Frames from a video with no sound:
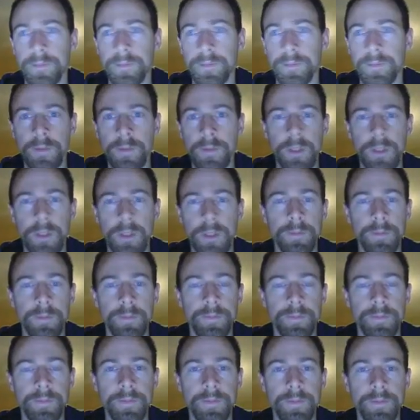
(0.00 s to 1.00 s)
Cool.
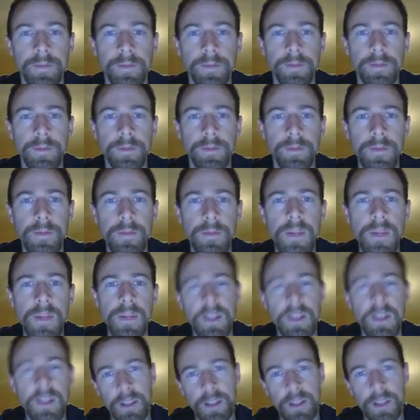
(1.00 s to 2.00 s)
Just
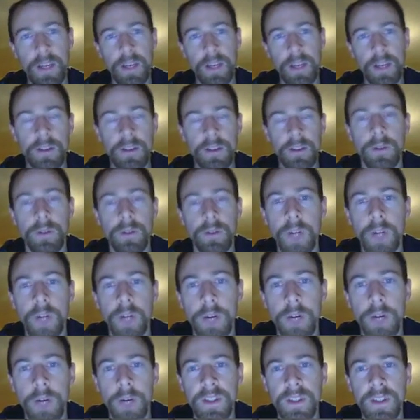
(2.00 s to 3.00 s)
to give that sort of
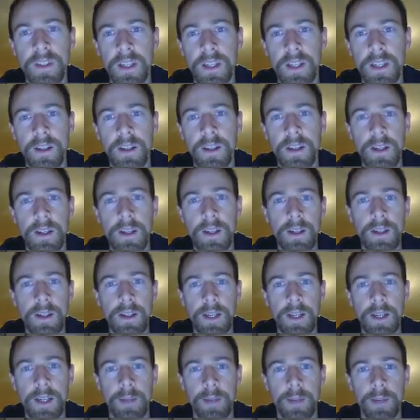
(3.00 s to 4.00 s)
offset
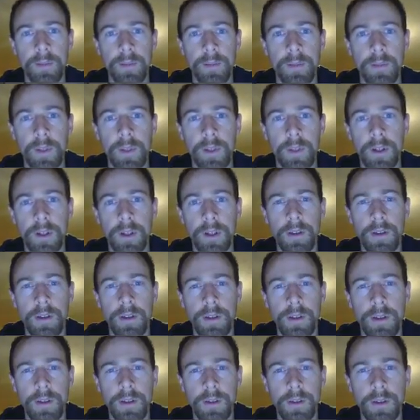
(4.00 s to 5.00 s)
look to
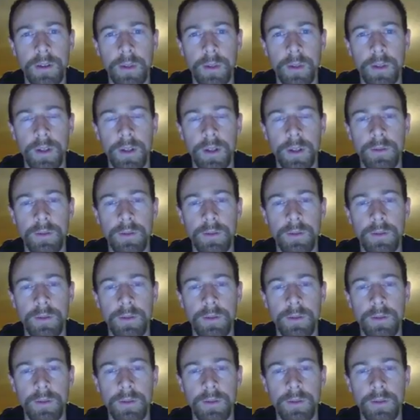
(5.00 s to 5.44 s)
his work.